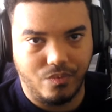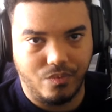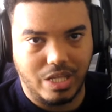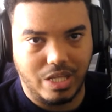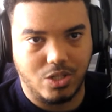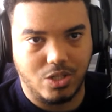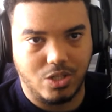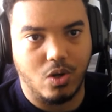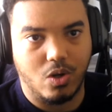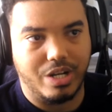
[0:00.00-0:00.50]

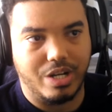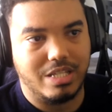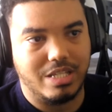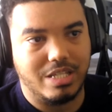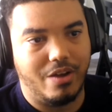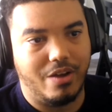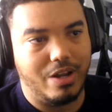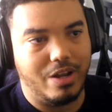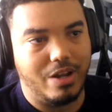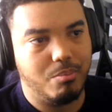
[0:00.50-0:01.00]
it's not
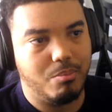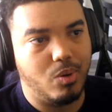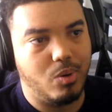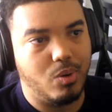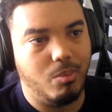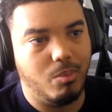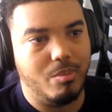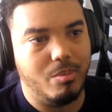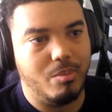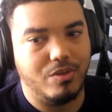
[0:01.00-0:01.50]
necessarily a
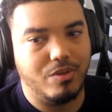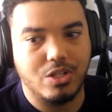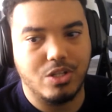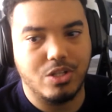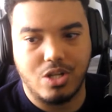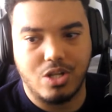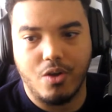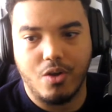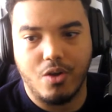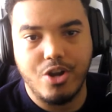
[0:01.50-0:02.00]
problem if you
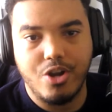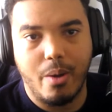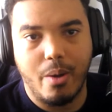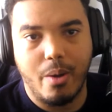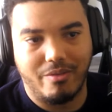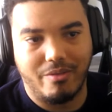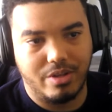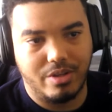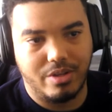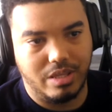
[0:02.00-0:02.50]
don't know
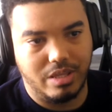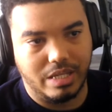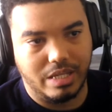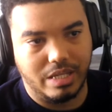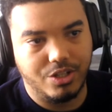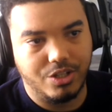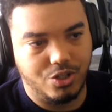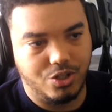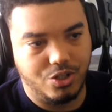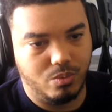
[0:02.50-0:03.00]

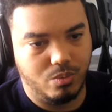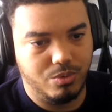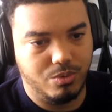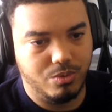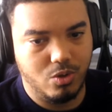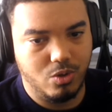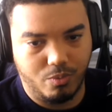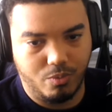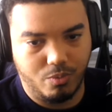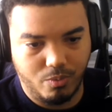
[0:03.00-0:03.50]
everything, because
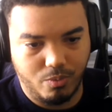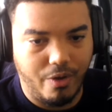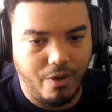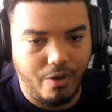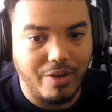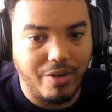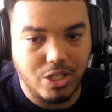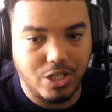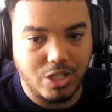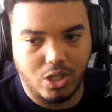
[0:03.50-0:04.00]
you're
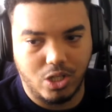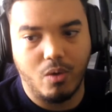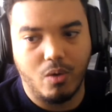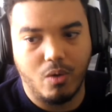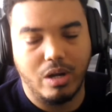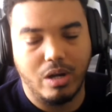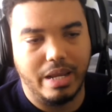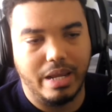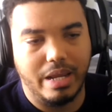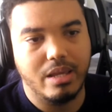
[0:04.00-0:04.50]
very
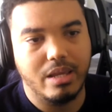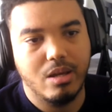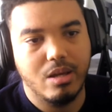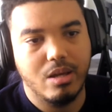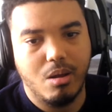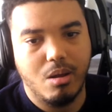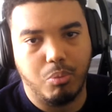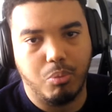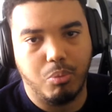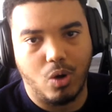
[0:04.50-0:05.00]
slowly
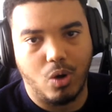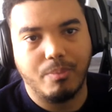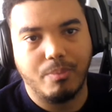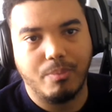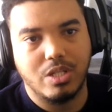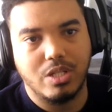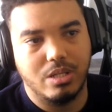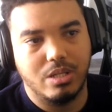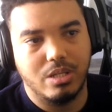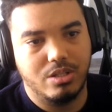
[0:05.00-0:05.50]

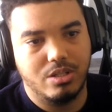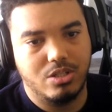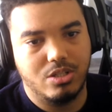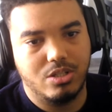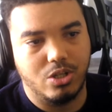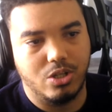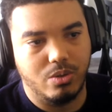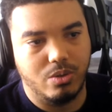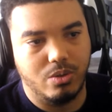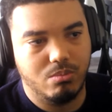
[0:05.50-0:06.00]
brought up
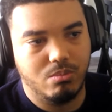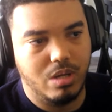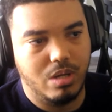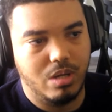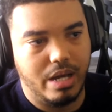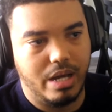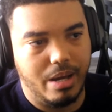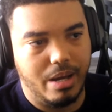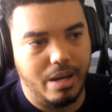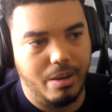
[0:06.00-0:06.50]

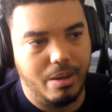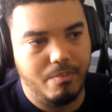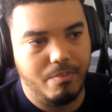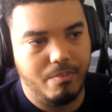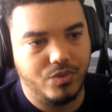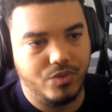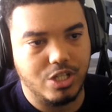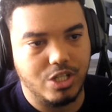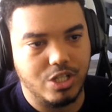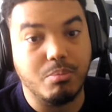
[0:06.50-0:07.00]

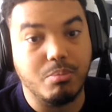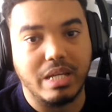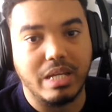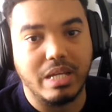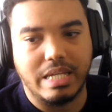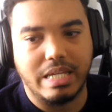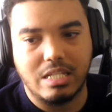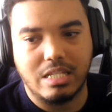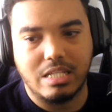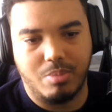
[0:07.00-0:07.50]
to
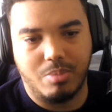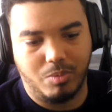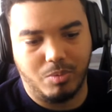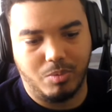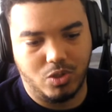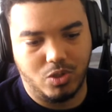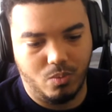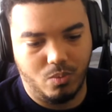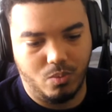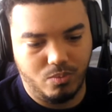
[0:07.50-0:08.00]
speed to be
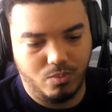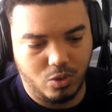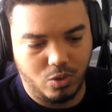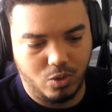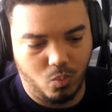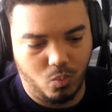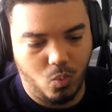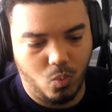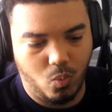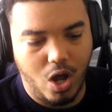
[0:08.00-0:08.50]
able to
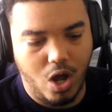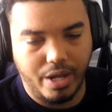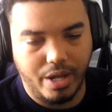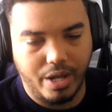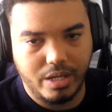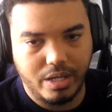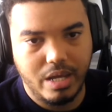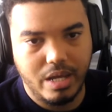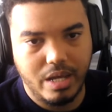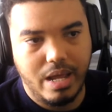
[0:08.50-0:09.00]

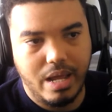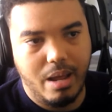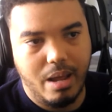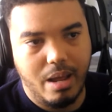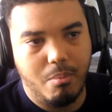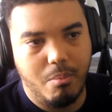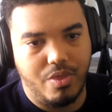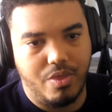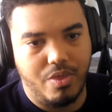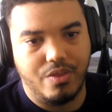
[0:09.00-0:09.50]
work.
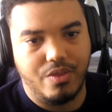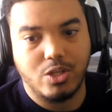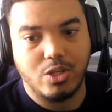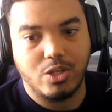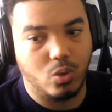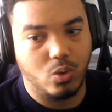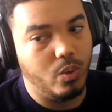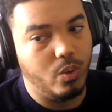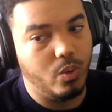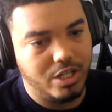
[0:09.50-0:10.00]
But then there's
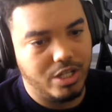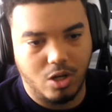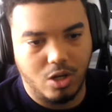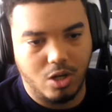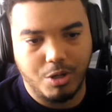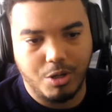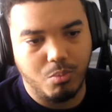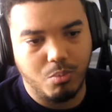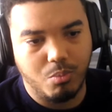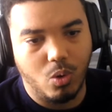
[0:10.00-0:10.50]
always so
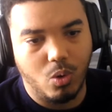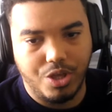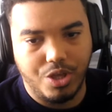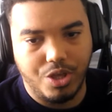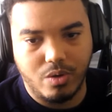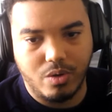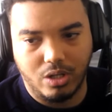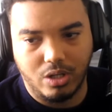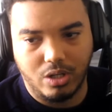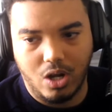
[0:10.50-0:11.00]
much more that
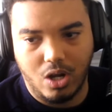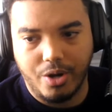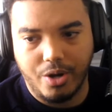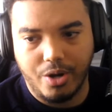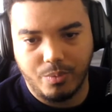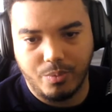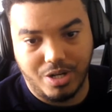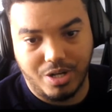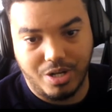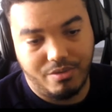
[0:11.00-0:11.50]
you can
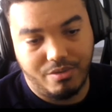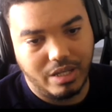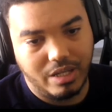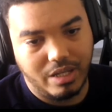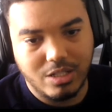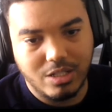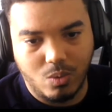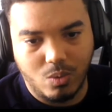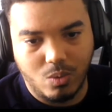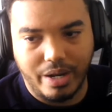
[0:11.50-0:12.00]
learn, which I
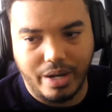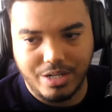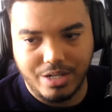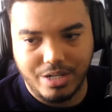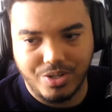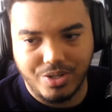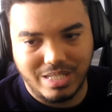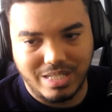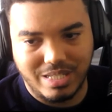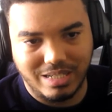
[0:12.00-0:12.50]
think is quite
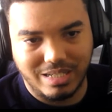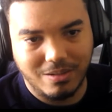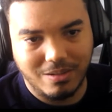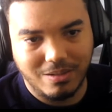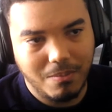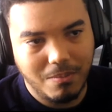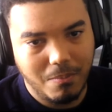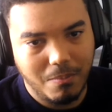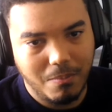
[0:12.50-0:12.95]
interesting.